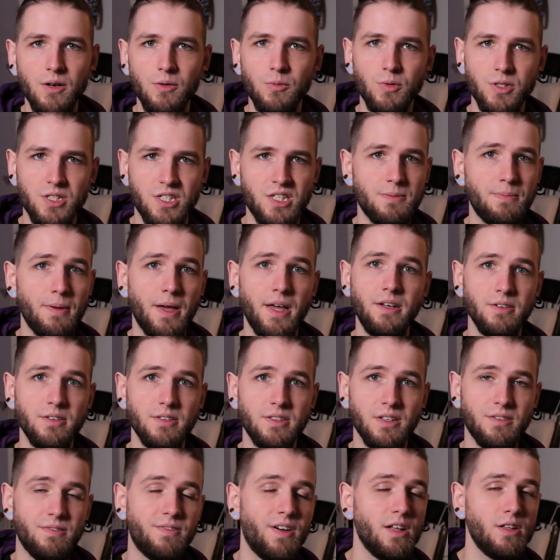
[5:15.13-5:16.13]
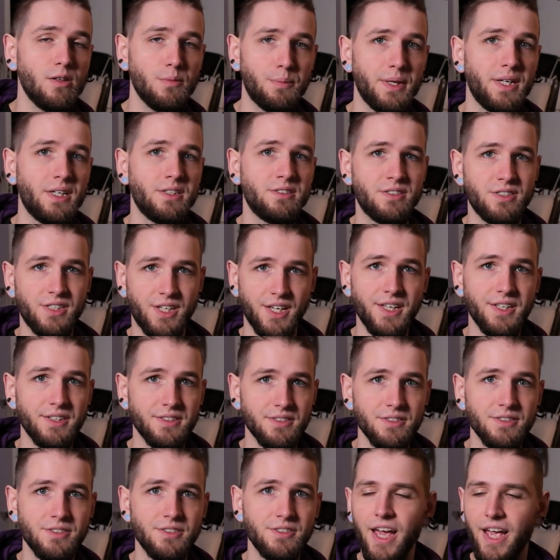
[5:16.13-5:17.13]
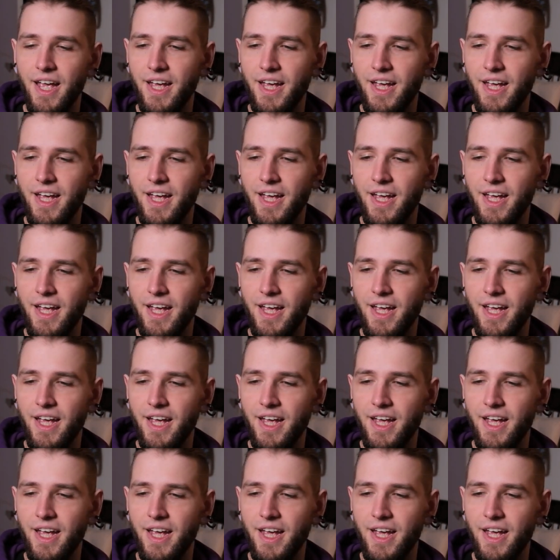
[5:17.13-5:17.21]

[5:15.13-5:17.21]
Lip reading: was spent developing skins.